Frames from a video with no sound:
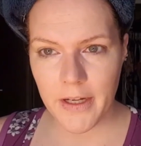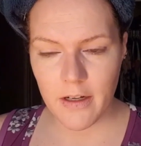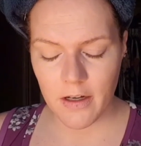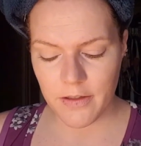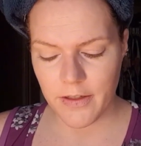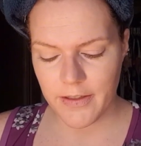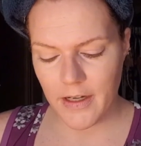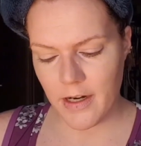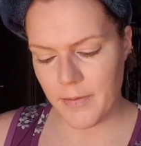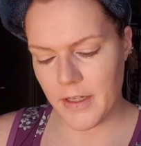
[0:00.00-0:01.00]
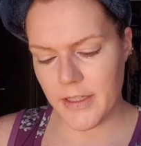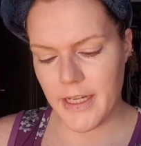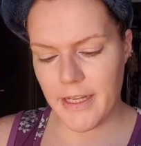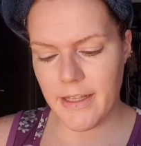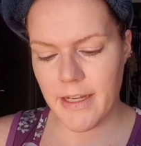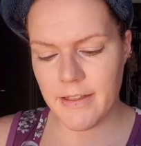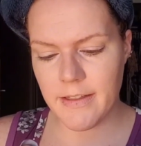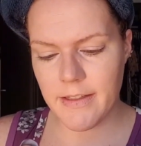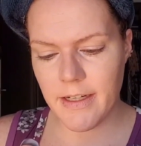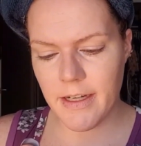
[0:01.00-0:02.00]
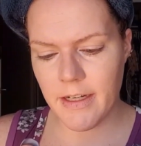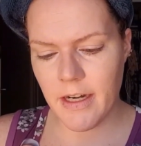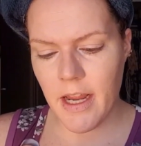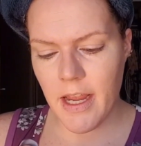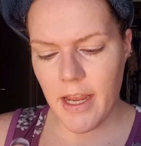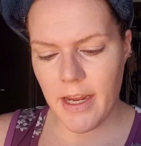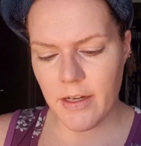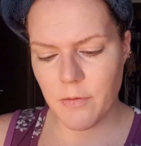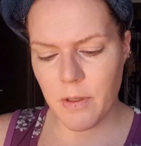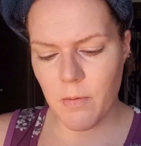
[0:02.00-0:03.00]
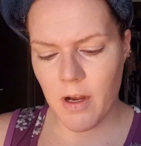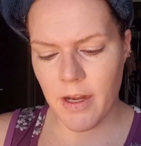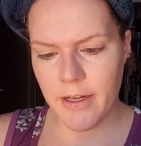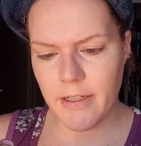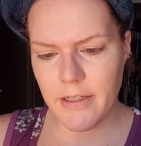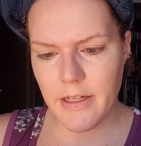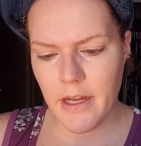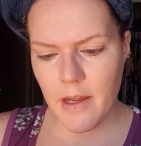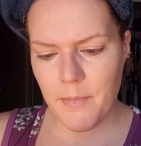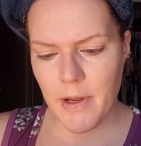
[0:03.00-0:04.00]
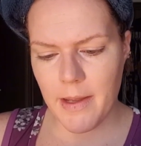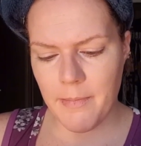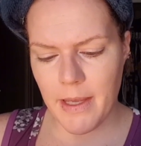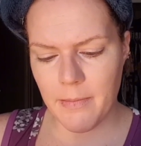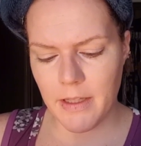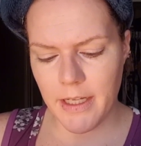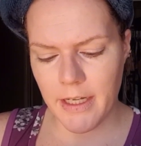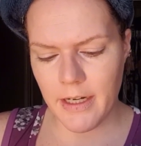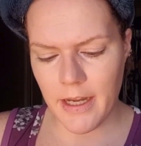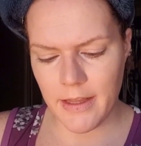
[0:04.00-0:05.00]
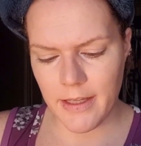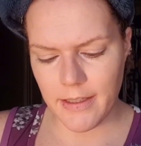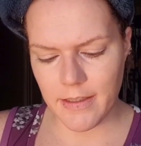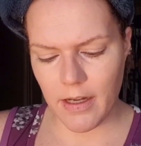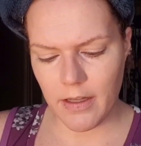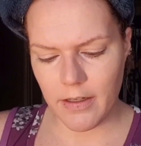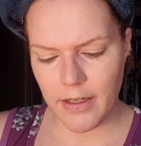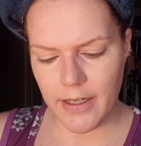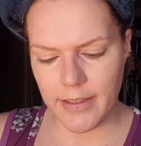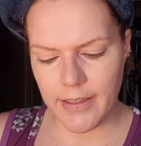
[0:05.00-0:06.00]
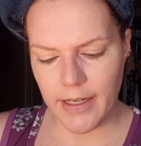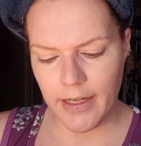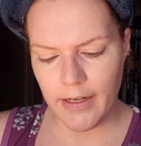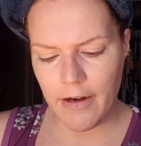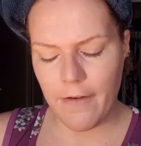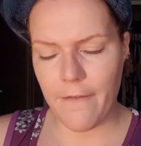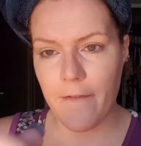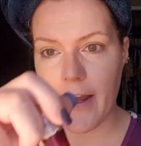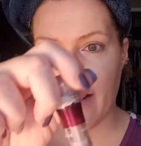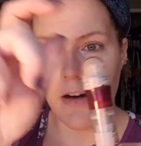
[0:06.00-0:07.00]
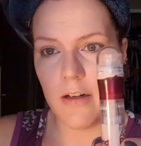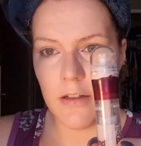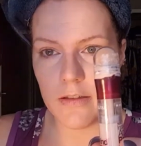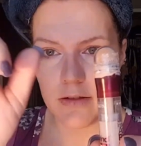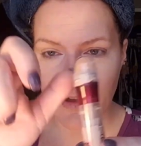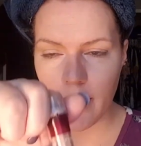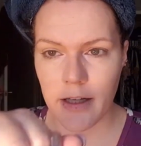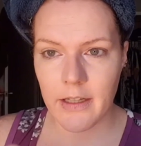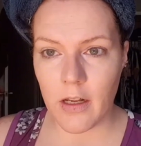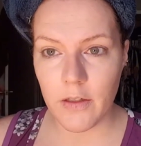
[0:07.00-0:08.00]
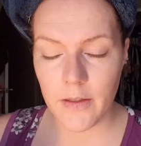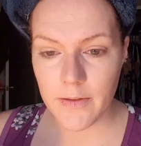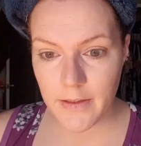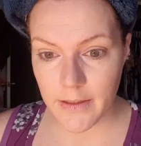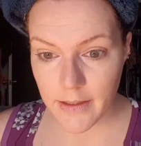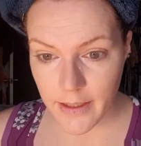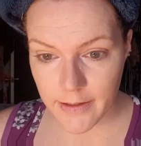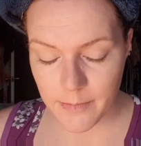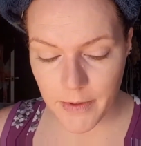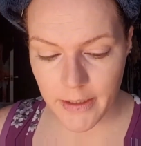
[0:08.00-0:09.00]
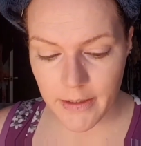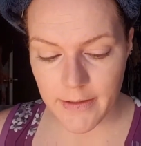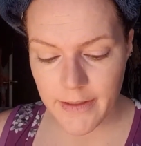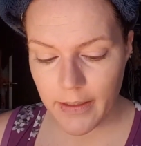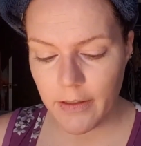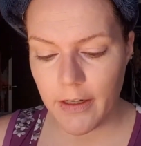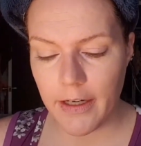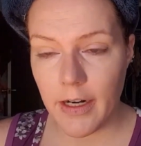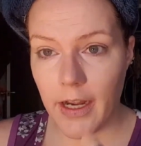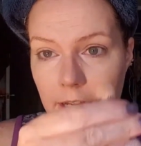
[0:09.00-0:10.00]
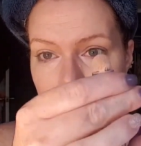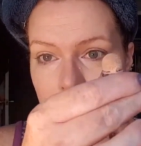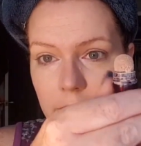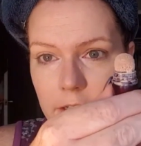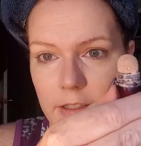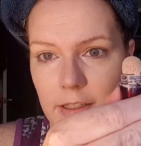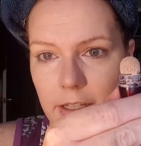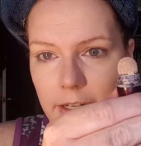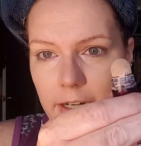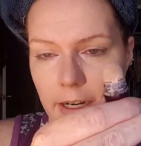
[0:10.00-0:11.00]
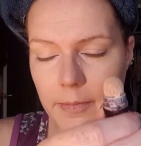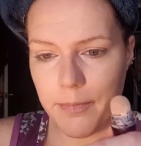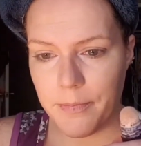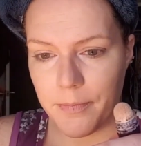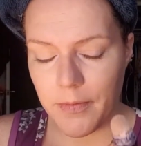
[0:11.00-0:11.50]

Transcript: my contour is on, I'm going to take the Instant Age Rewind by Maybelline, and this color is in Fair, and I'll use this as my concealer and highlighter. You just click it up,